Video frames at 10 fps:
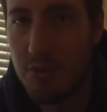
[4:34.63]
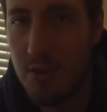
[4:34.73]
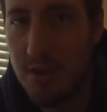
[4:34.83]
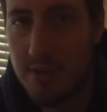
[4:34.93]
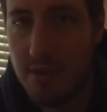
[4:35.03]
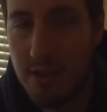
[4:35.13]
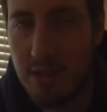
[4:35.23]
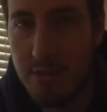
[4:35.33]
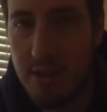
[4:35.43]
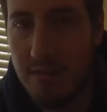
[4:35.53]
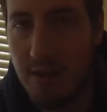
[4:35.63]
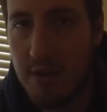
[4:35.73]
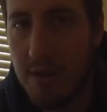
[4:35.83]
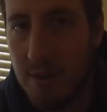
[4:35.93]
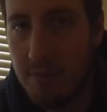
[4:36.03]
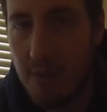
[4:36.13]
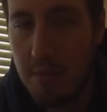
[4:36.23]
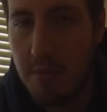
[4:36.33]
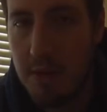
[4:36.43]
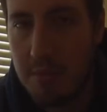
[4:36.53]
why there's a little bit of a
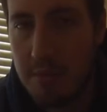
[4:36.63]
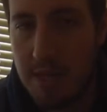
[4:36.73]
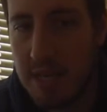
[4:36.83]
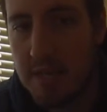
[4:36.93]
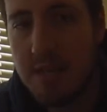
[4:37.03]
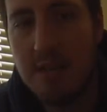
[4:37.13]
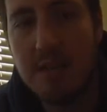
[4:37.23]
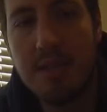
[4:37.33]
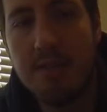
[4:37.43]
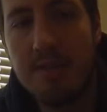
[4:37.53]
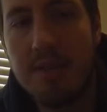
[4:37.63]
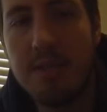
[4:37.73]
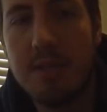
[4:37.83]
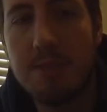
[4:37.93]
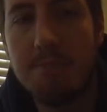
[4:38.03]
minimum tank size difference.